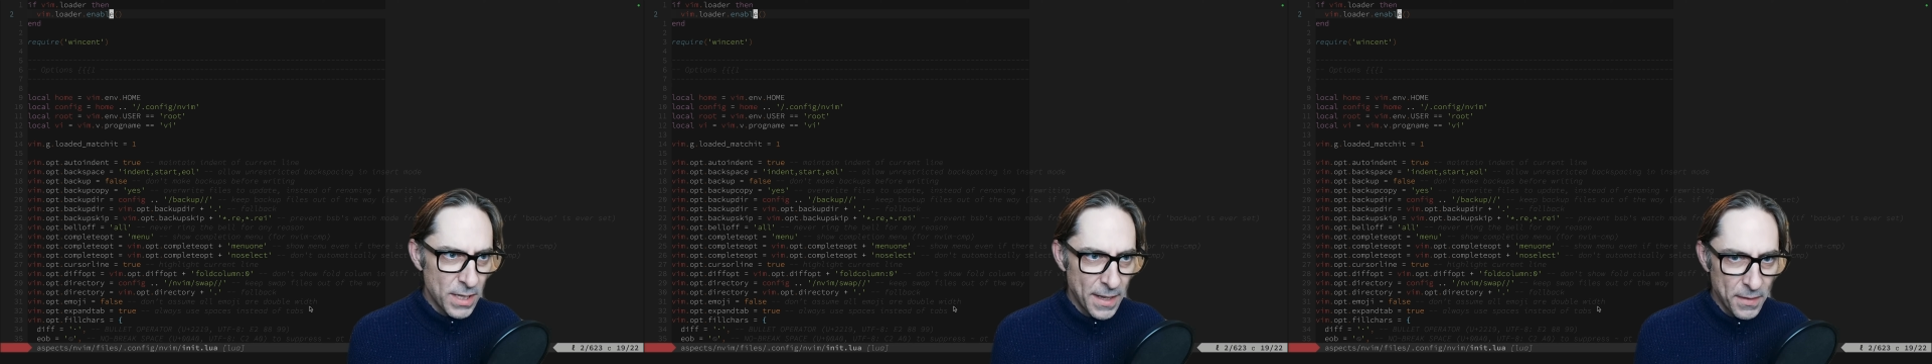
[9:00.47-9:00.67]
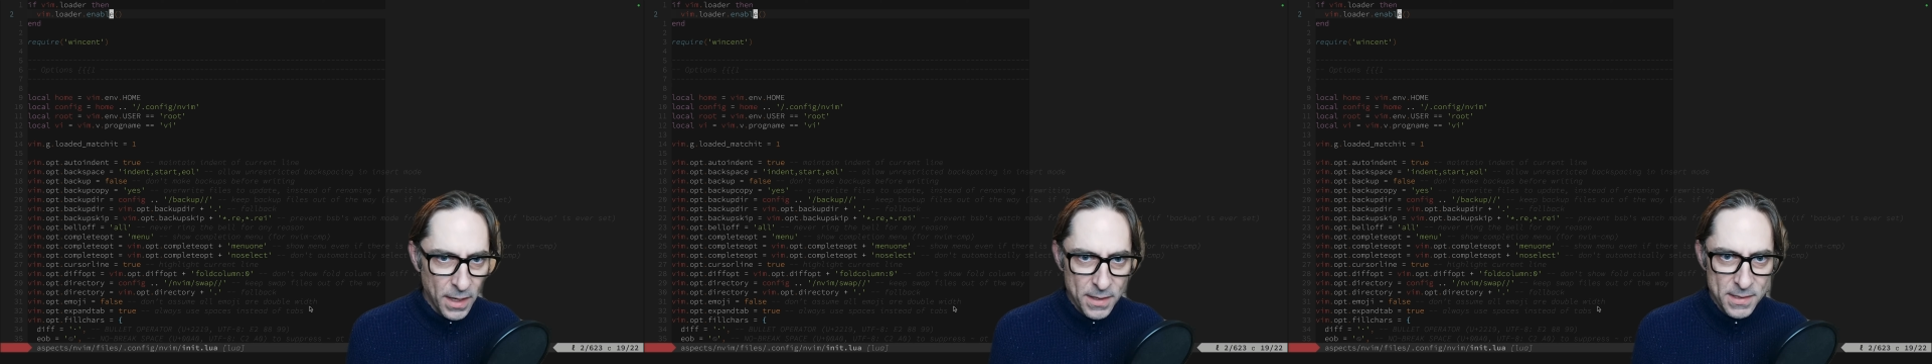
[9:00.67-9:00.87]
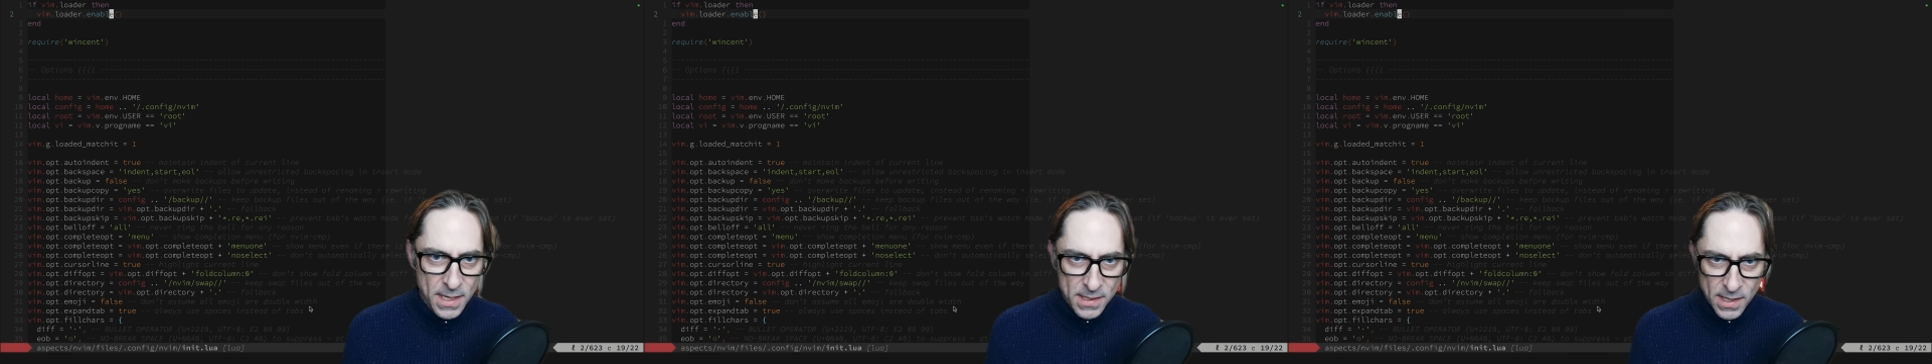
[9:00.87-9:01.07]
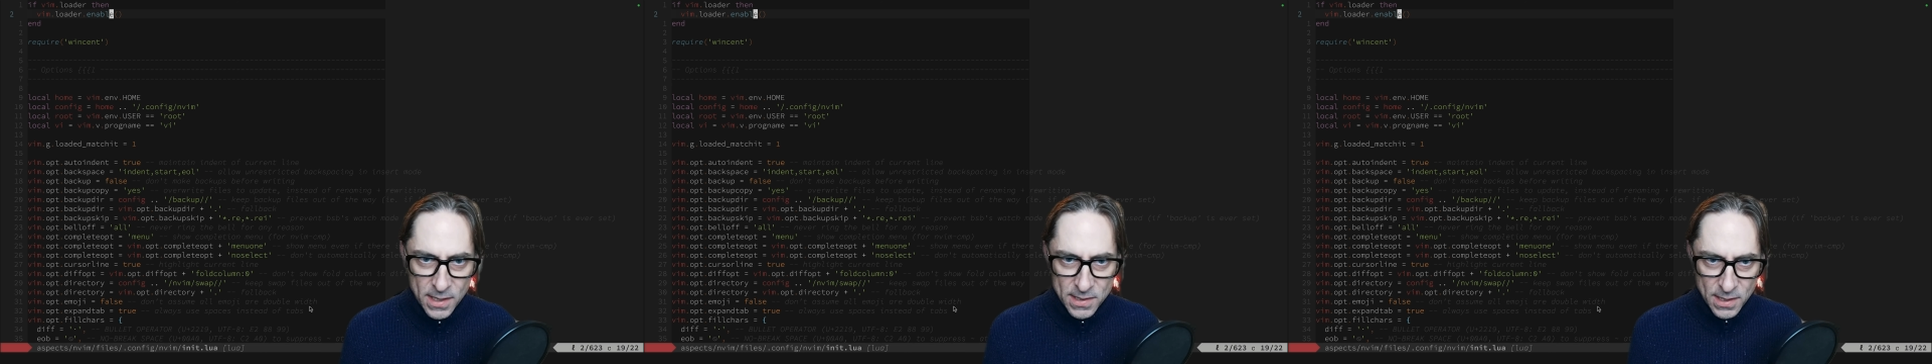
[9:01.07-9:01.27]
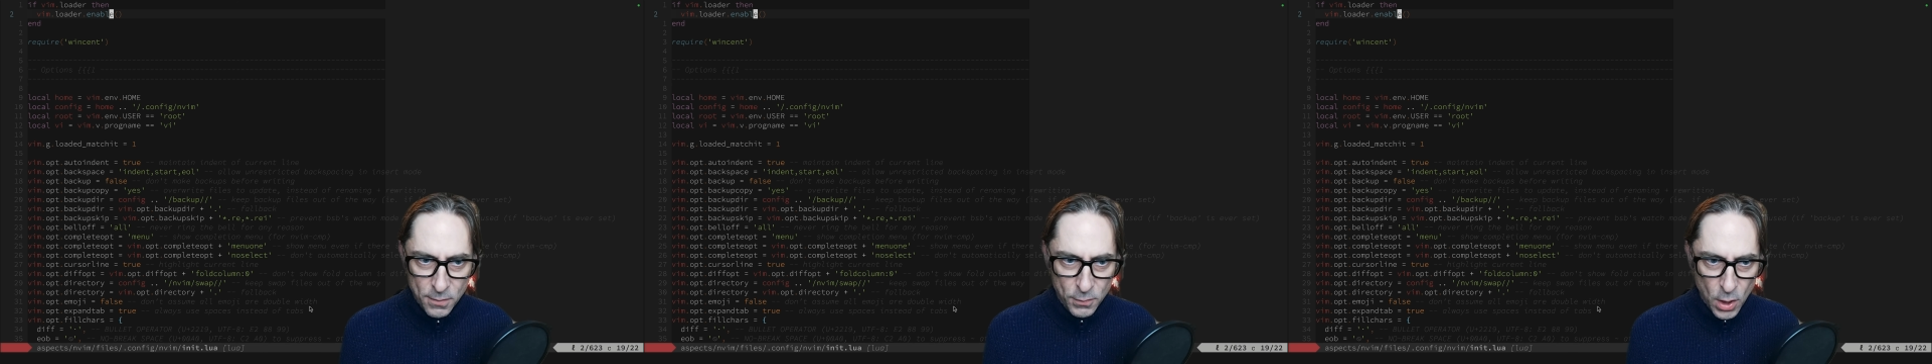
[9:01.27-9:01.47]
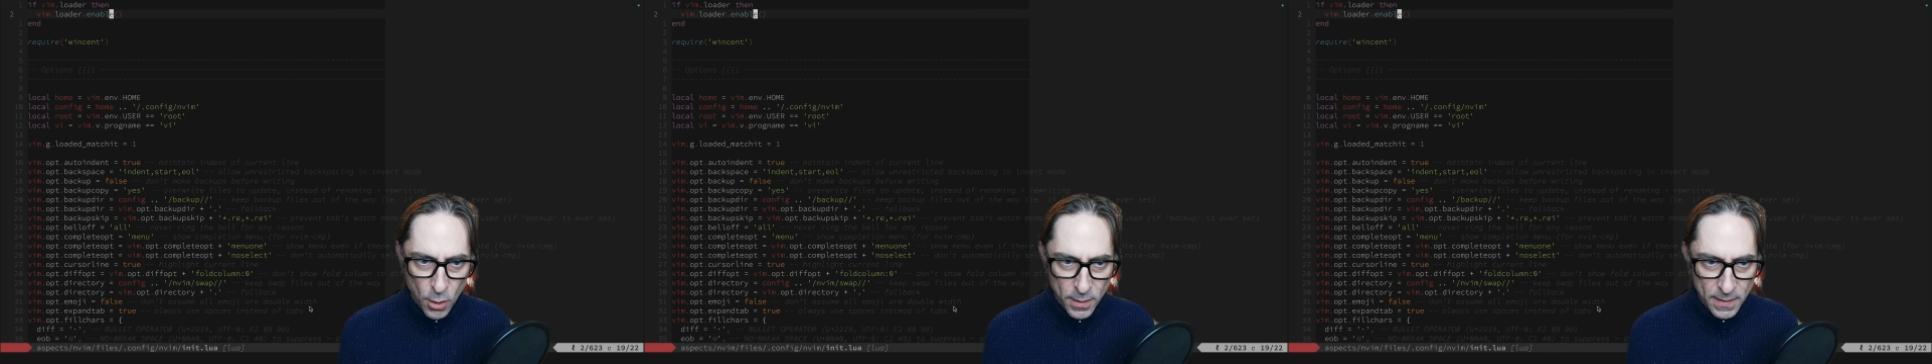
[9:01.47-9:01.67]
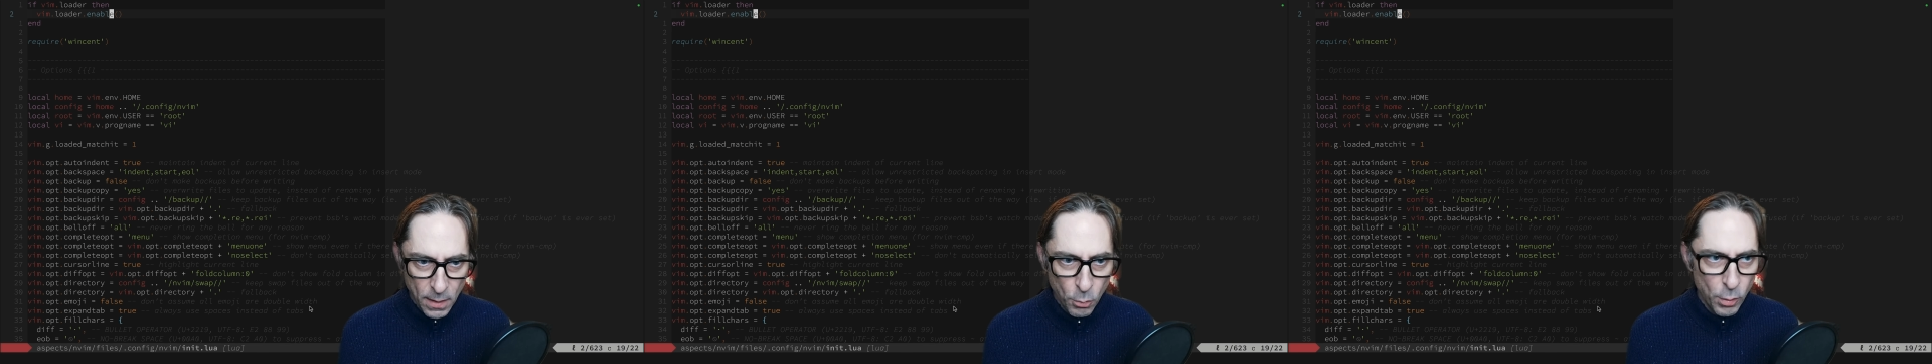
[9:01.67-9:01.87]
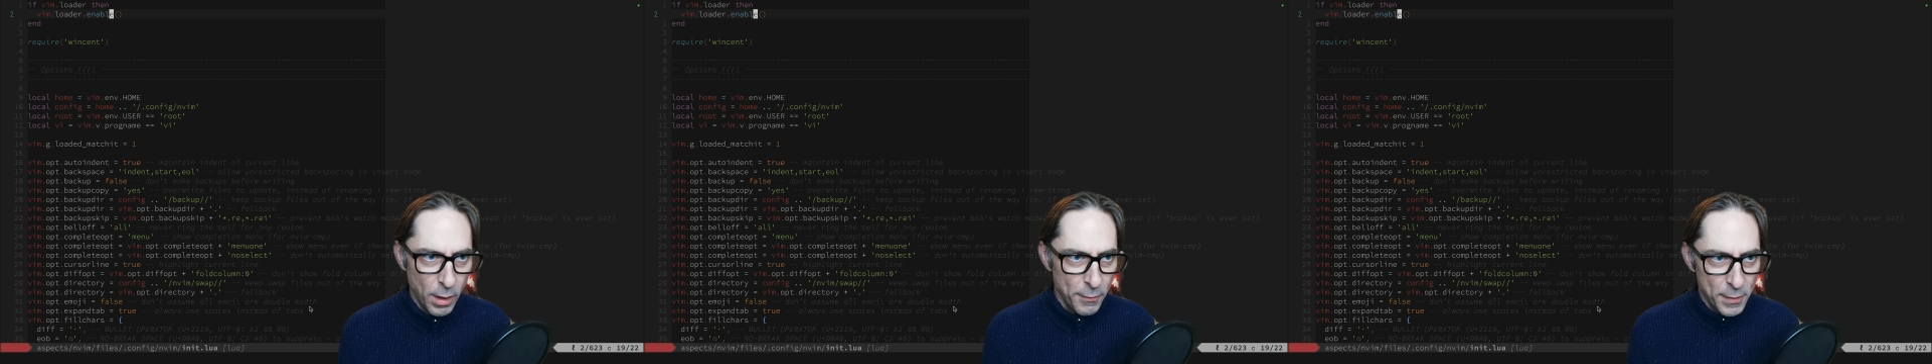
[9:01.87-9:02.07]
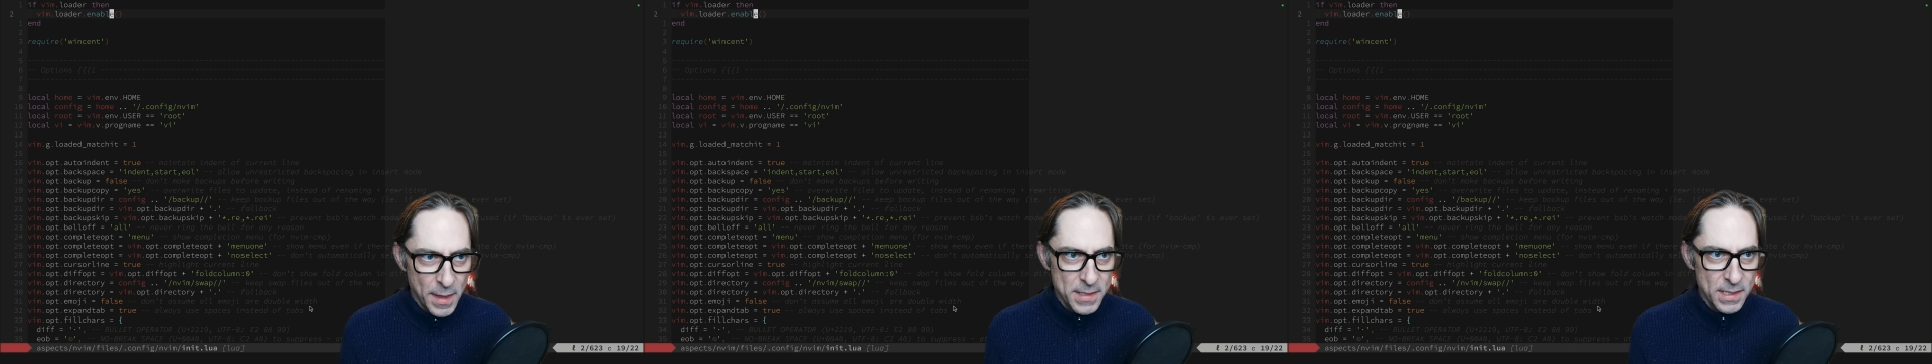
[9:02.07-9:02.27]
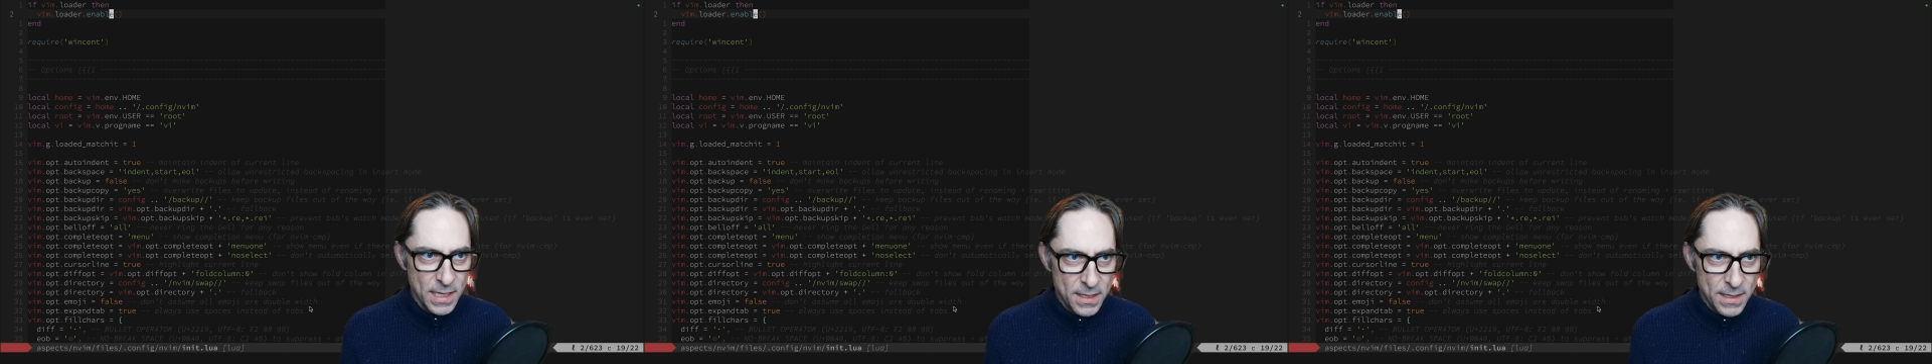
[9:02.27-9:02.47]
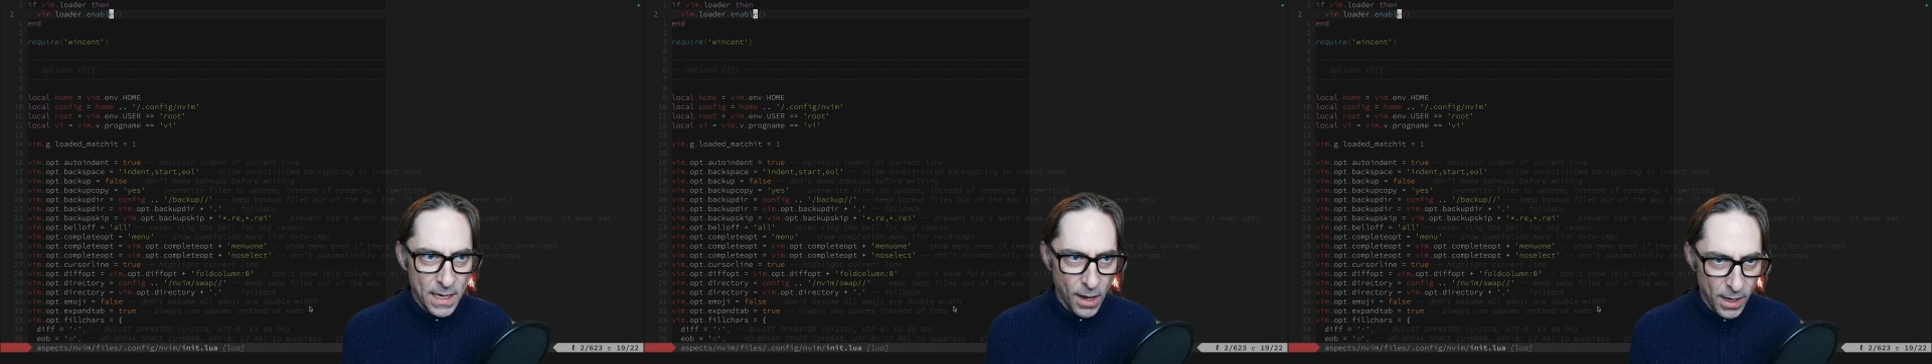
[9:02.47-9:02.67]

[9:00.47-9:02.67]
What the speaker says: like the consistency of knowing that wherever there's an indent,